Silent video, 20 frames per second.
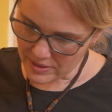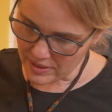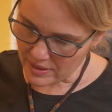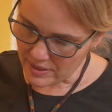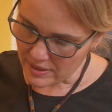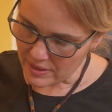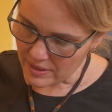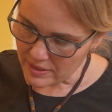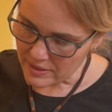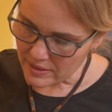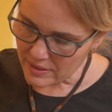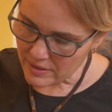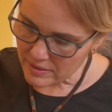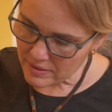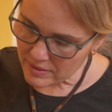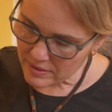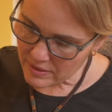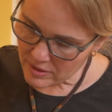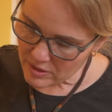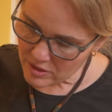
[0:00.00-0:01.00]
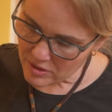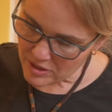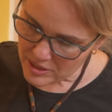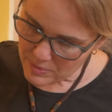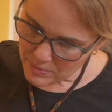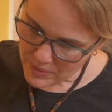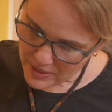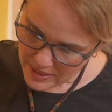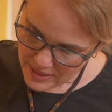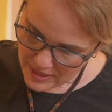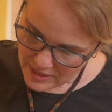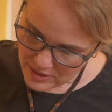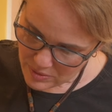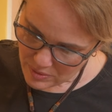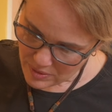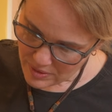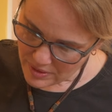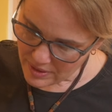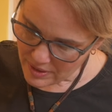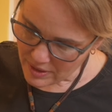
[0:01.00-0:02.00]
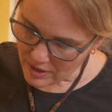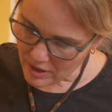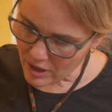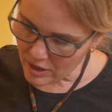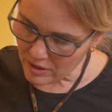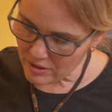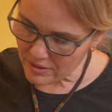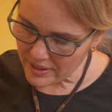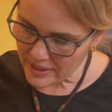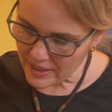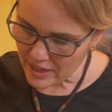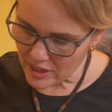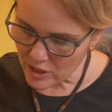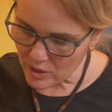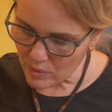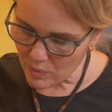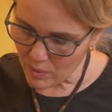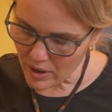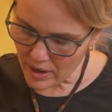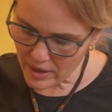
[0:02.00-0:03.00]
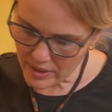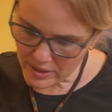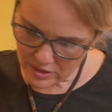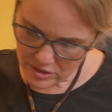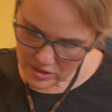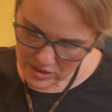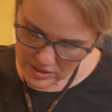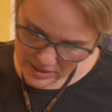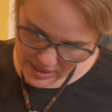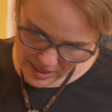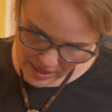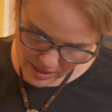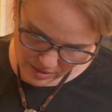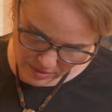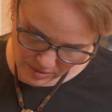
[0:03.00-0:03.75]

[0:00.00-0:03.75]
to the crispiness or the coloring that you want, you just